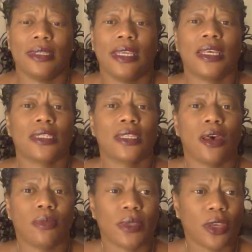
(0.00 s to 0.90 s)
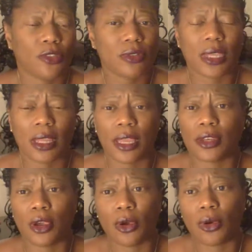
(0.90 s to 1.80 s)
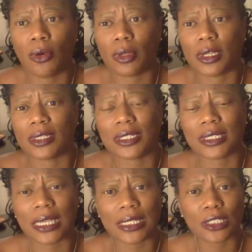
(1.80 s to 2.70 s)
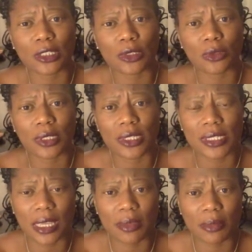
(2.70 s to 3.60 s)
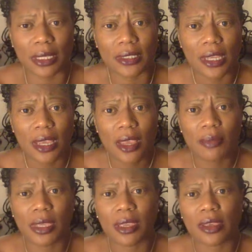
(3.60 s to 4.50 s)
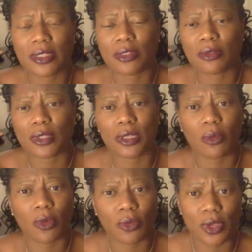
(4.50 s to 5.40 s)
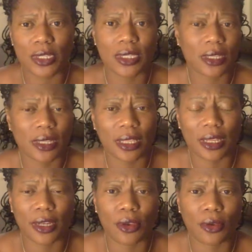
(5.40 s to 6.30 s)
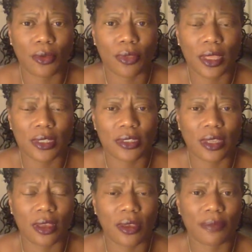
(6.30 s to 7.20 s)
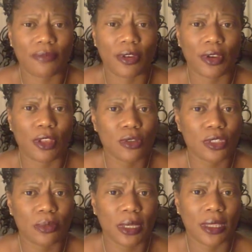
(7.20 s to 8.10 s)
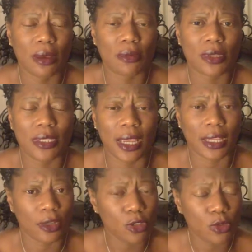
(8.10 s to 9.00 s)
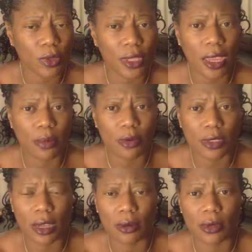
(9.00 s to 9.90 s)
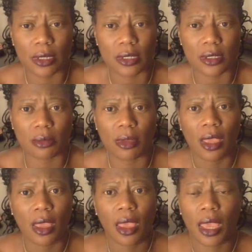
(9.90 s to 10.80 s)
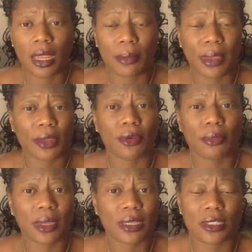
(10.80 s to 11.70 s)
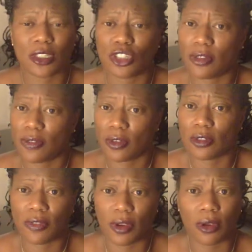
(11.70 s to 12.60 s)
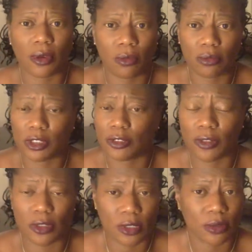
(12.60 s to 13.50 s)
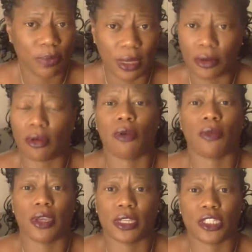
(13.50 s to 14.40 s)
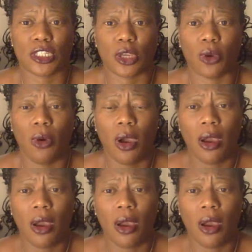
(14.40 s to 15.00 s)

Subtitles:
It has helped others that I know, and I decided to do this segment because there was someone recently that I know that's very close to me that was diagnosed with hyperthyroidism, and I made her a mix, and she feels better already. So,